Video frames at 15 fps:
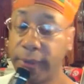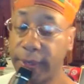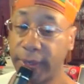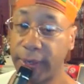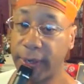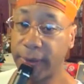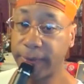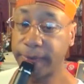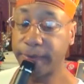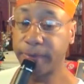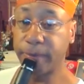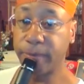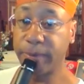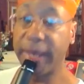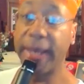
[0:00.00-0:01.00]
And
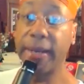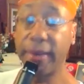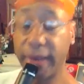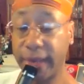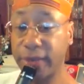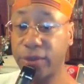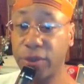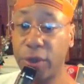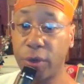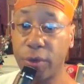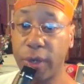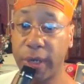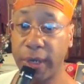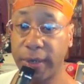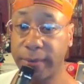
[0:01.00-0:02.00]
and as you
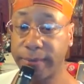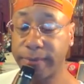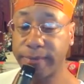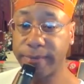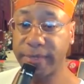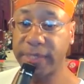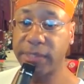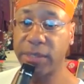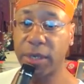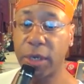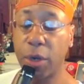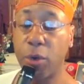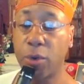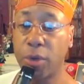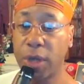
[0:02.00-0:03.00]
know, it's the
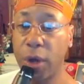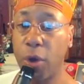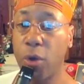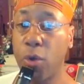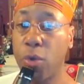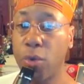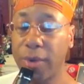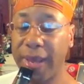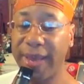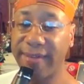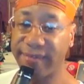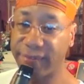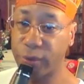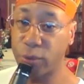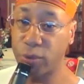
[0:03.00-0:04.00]
cold
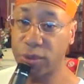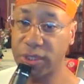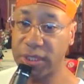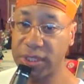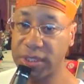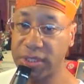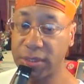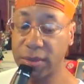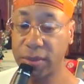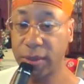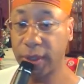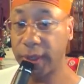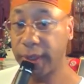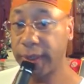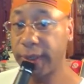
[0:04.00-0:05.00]
and flu season,
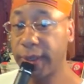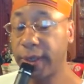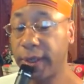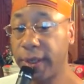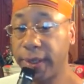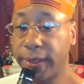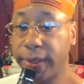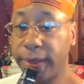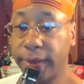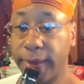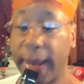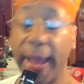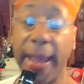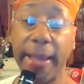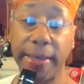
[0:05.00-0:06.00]
and
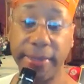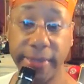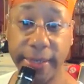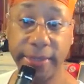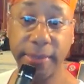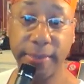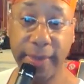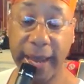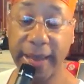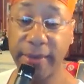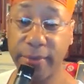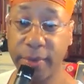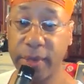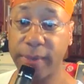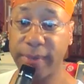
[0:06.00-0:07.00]
I had to take some
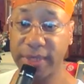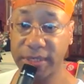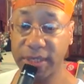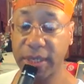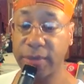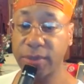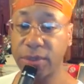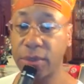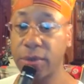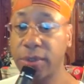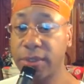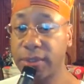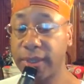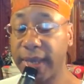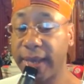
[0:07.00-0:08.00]
NyQuil myself, so
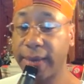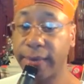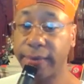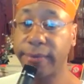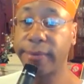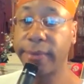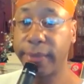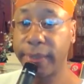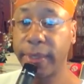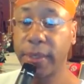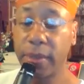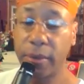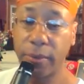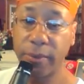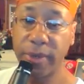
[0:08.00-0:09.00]
it's kind of
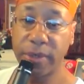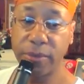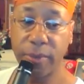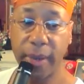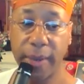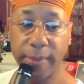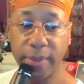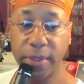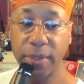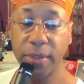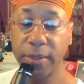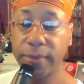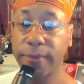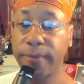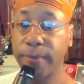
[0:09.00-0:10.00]
reason why I'm a
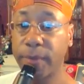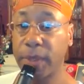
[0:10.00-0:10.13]
little